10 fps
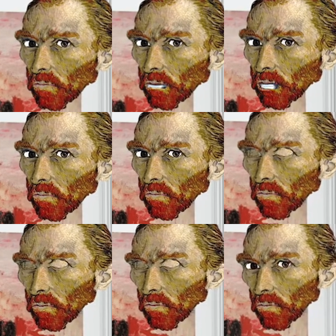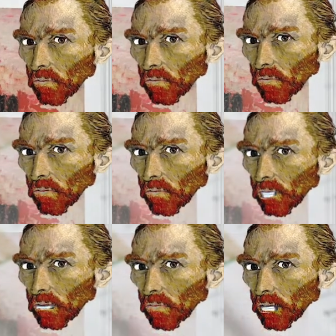Dude, please.
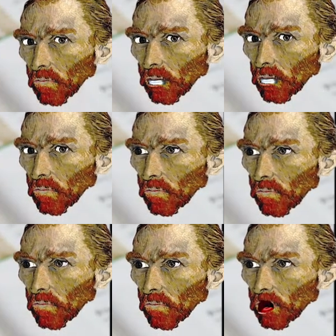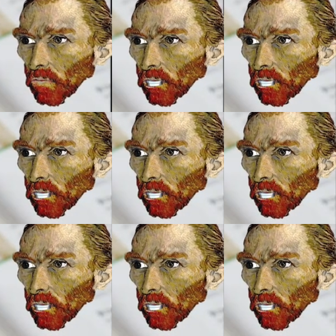Books are good places to find